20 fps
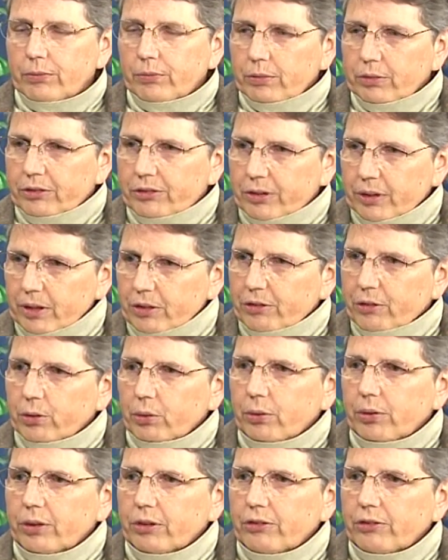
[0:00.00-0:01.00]
City School
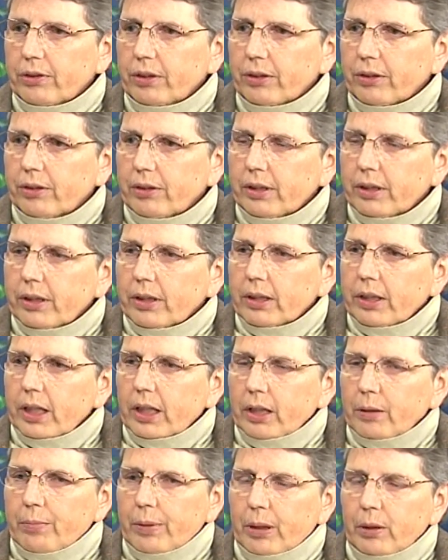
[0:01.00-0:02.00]
District,
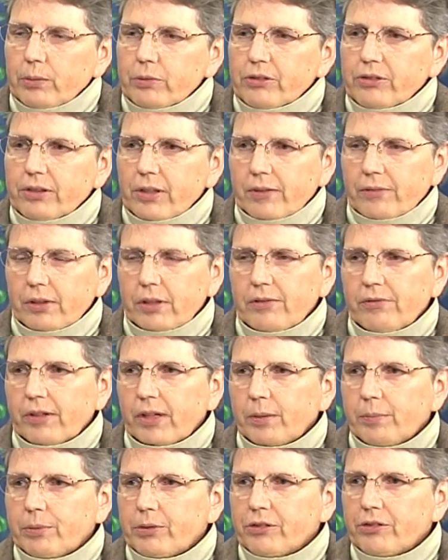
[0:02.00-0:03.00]
about
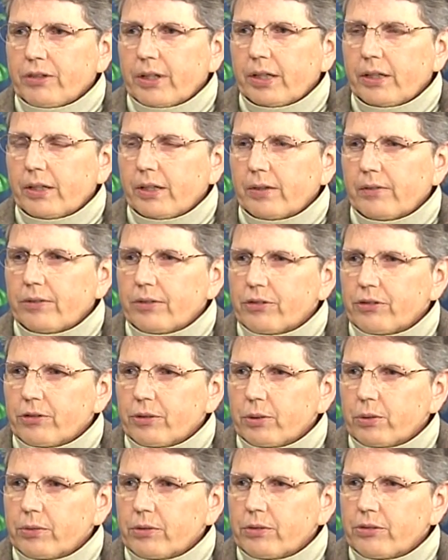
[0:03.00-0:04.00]
75% of the
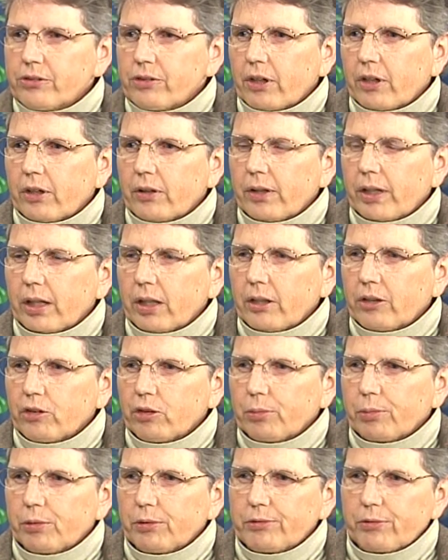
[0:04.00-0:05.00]
students are
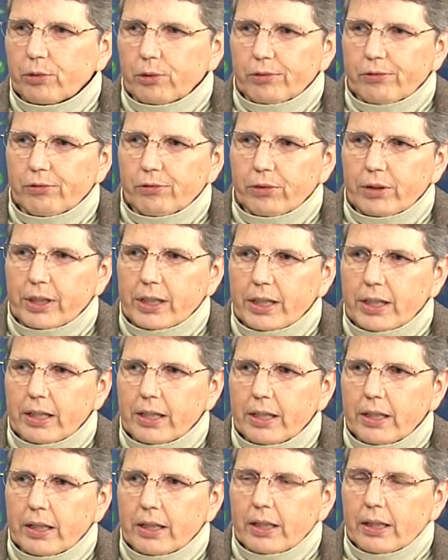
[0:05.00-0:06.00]
eligible for free
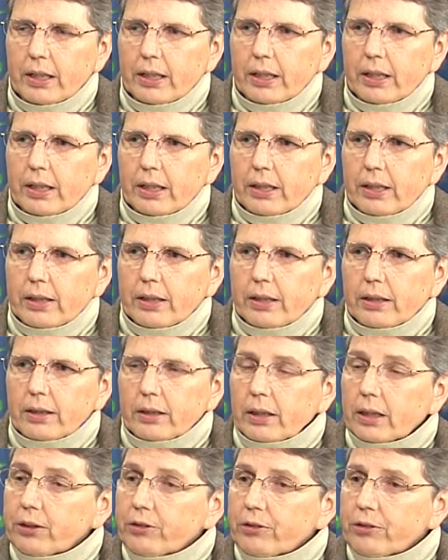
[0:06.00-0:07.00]

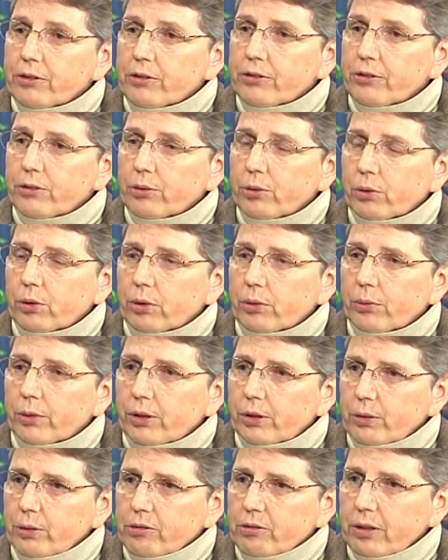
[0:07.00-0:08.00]
lunches or
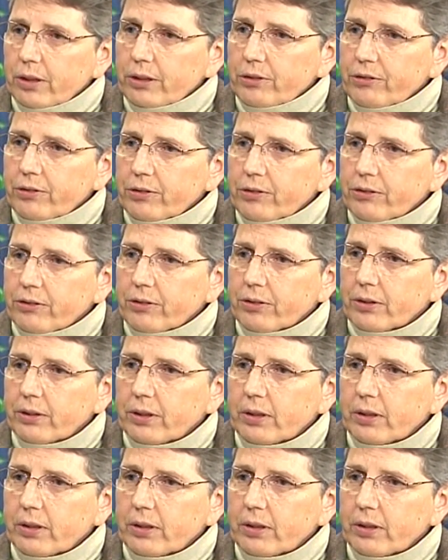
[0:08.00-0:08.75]
reduced lunches,